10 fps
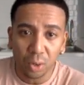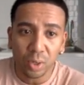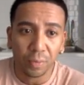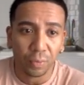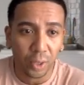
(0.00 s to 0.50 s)

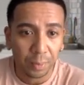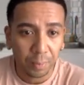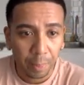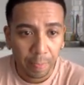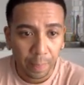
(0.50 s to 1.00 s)
different,
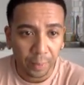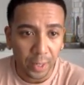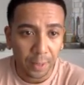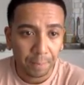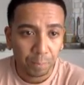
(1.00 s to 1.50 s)

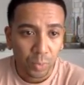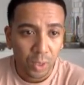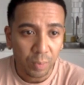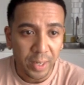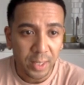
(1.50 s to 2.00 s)
right?
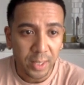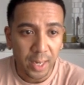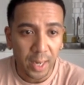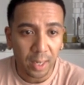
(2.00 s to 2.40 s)
You basically